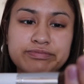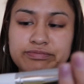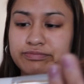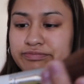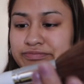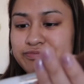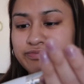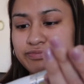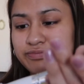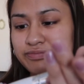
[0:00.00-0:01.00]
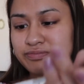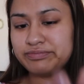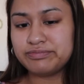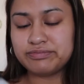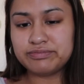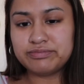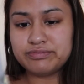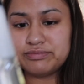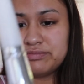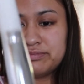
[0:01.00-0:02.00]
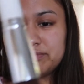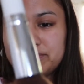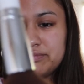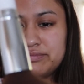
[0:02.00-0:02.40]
(silence)